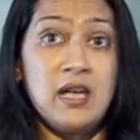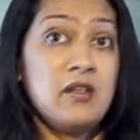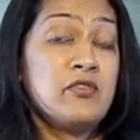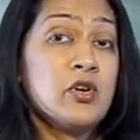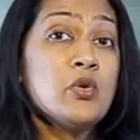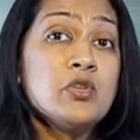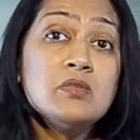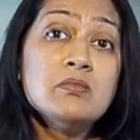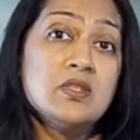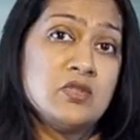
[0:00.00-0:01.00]
And if you're going
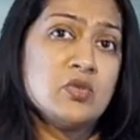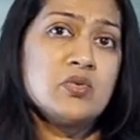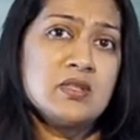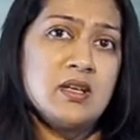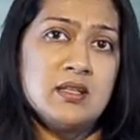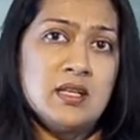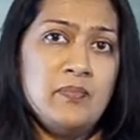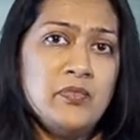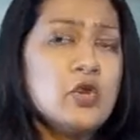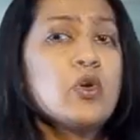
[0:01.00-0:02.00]
to misuse that
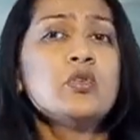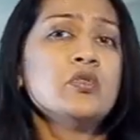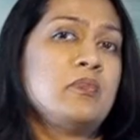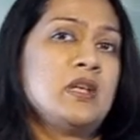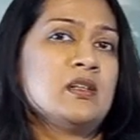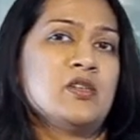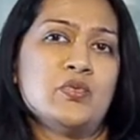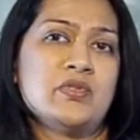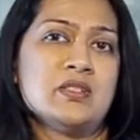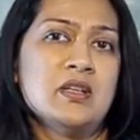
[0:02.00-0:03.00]
time, you're going to be the
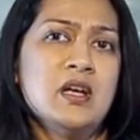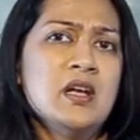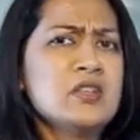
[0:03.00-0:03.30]
loser.